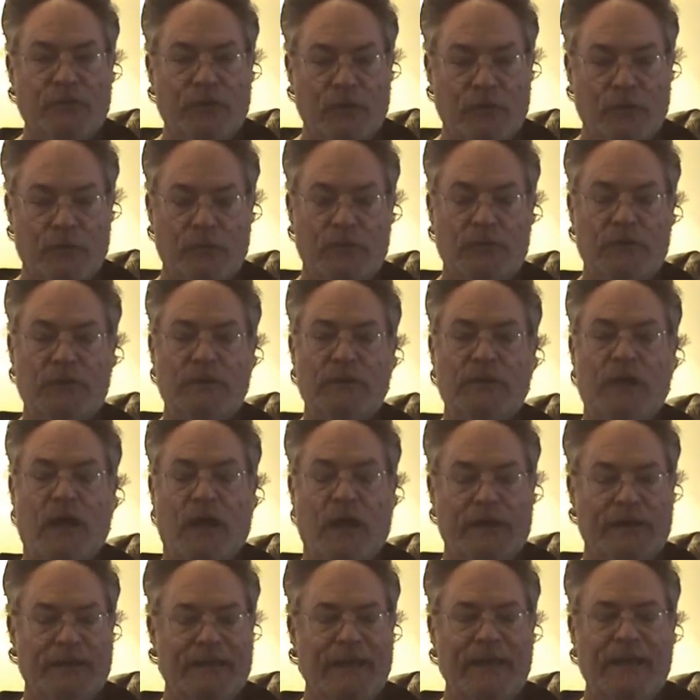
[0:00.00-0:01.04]
So,
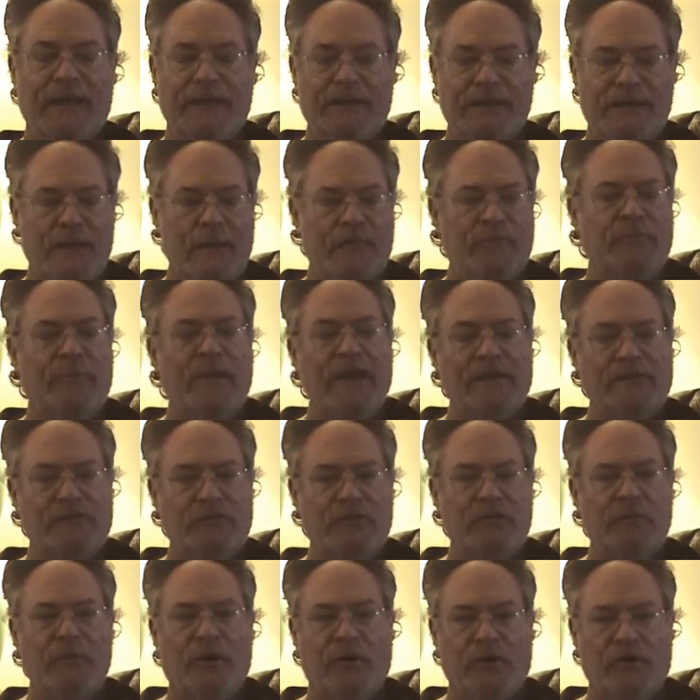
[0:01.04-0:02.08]
again, it comes back
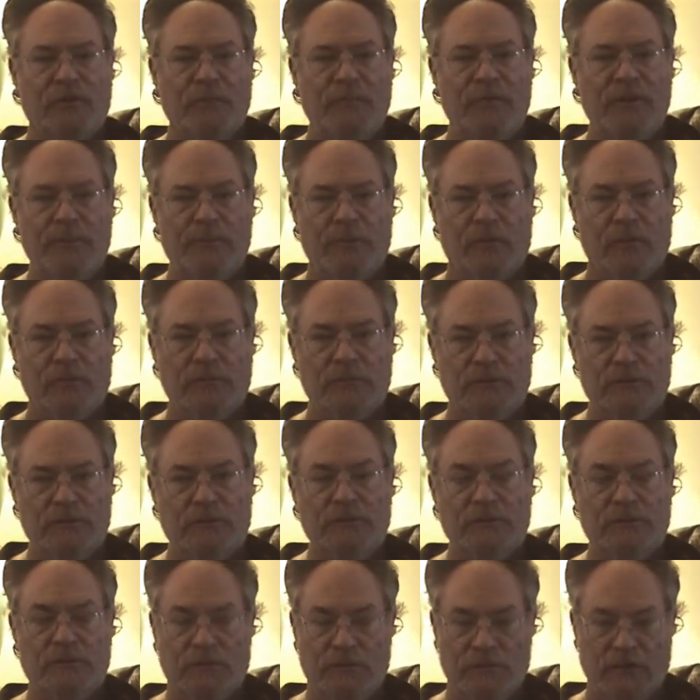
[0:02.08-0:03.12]
to the American people.
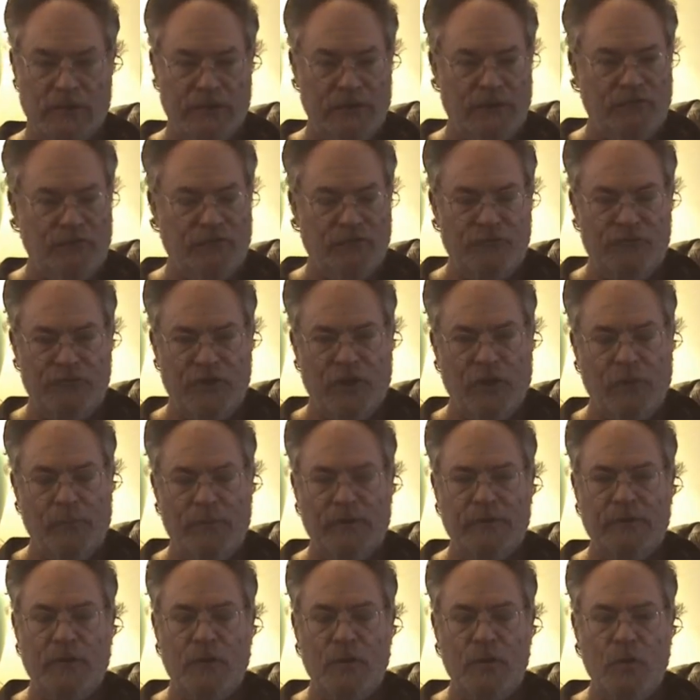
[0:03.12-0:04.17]
Ladies and
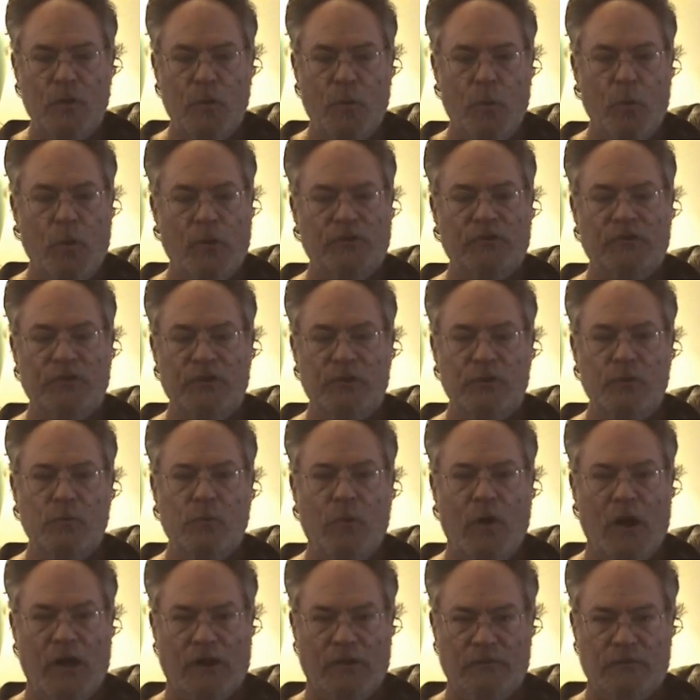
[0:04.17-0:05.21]
gentlemen, what do you
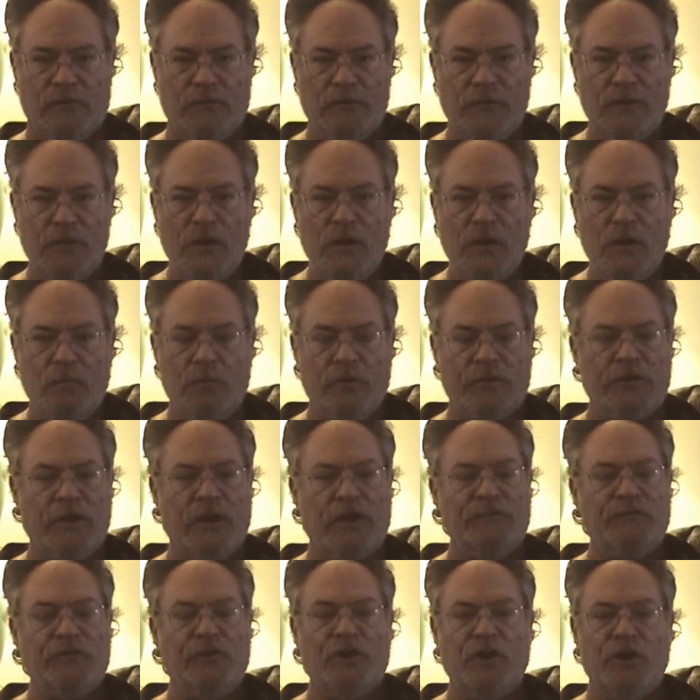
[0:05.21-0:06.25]
want? What
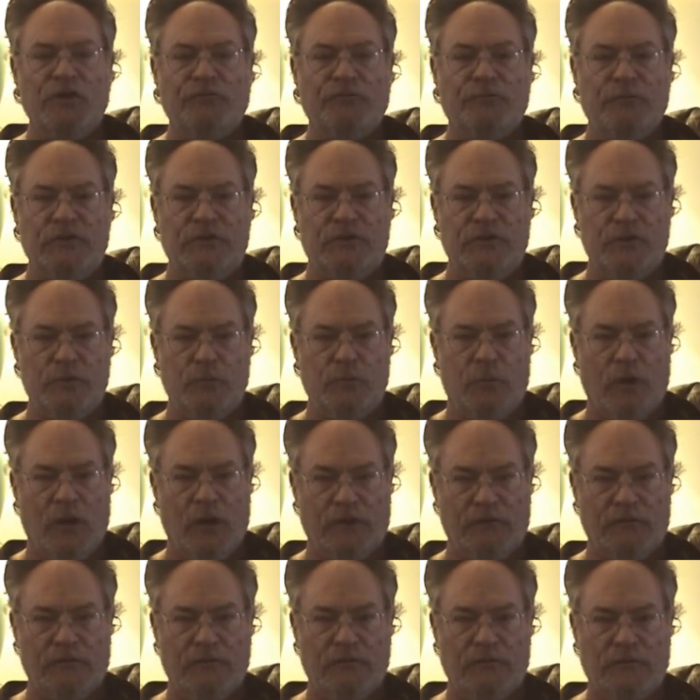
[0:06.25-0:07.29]
kind of a country do you
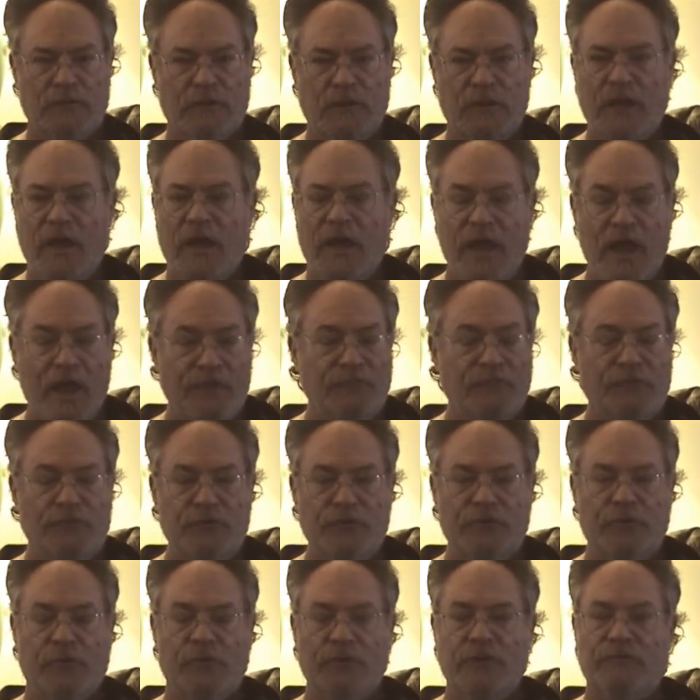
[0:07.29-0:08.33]
want? Half
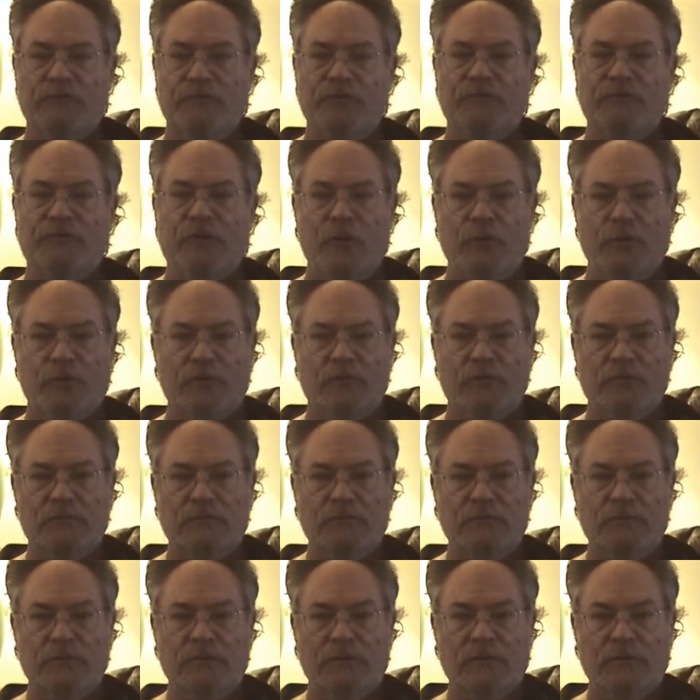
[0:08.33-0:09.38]
of you don't even vote.
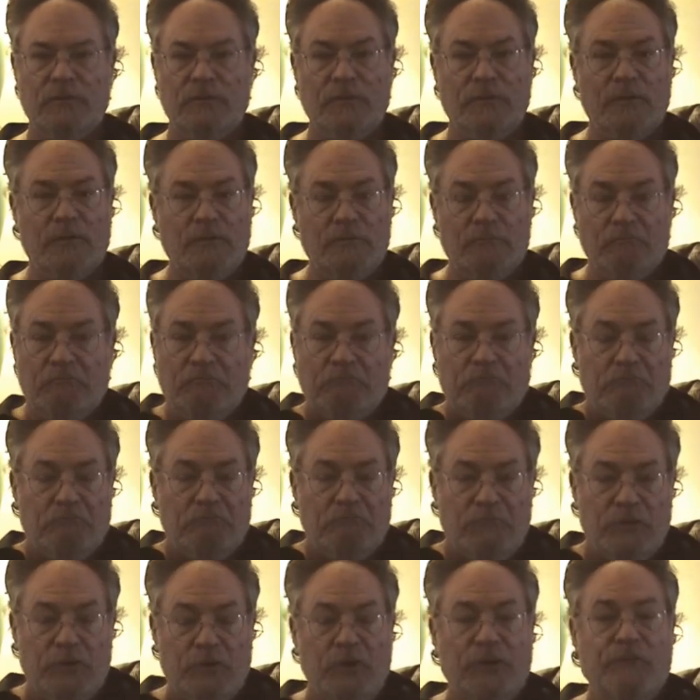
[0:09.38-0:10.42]

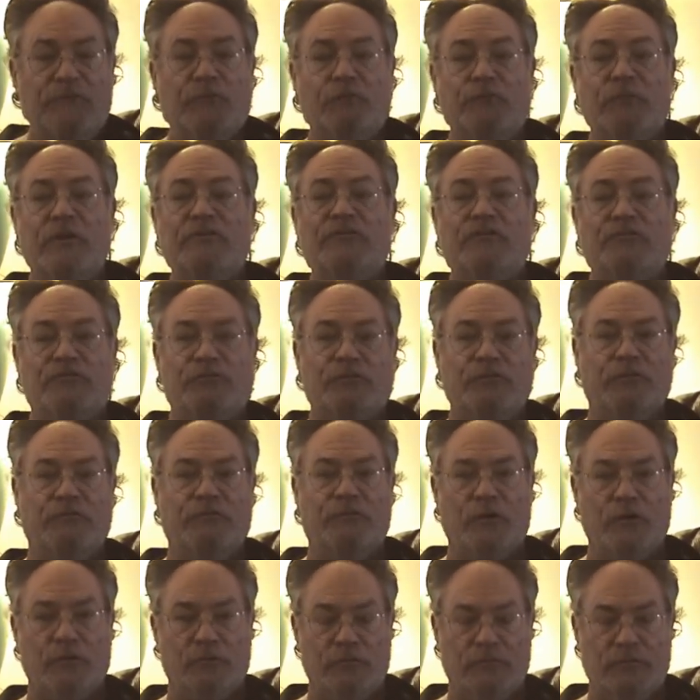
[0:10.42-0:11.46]
You don't even register
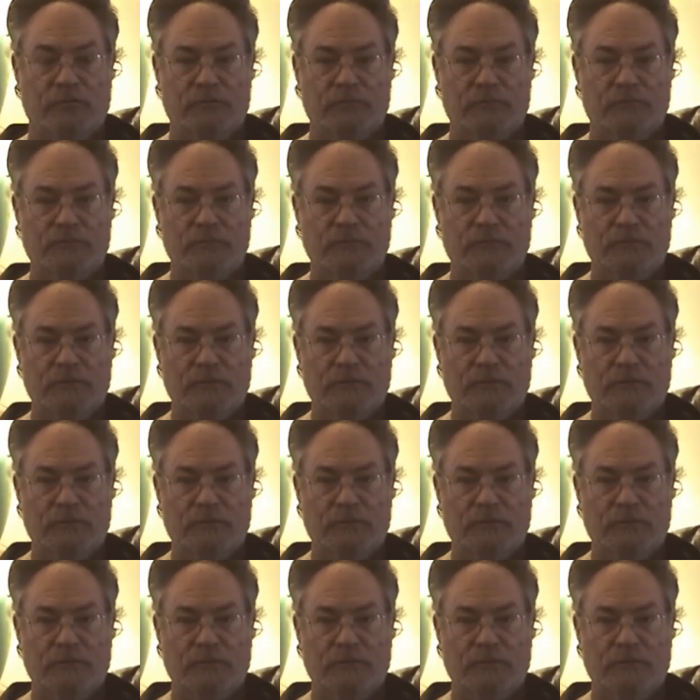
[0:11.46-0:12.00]
to vote.